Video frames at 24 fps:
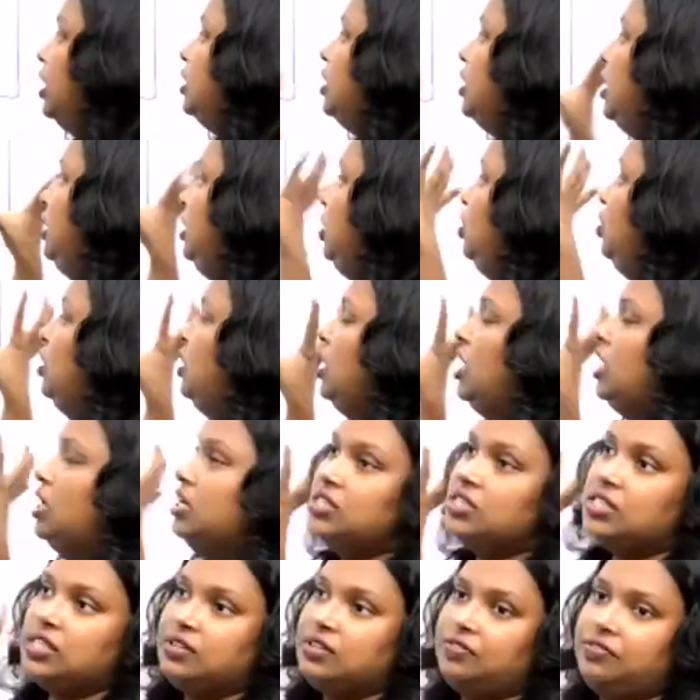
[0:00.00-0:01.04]
then your
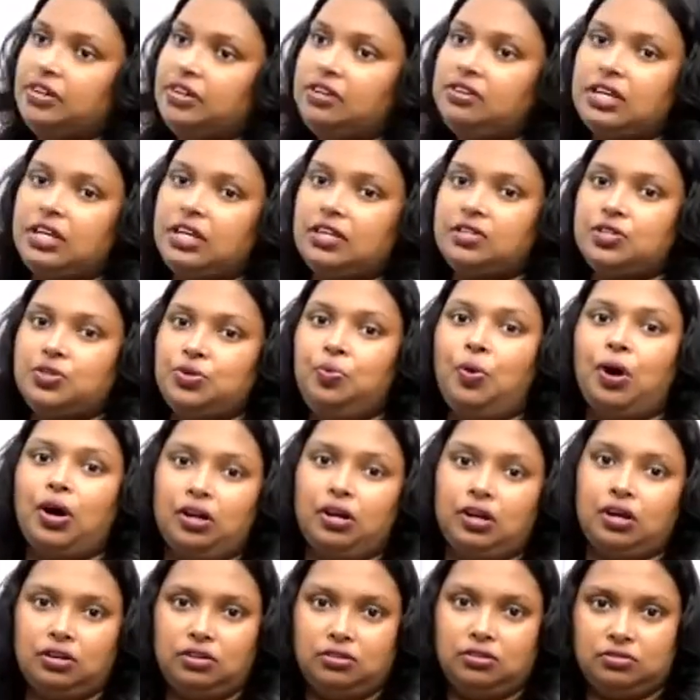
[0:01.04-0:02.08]
answer will tend to 1.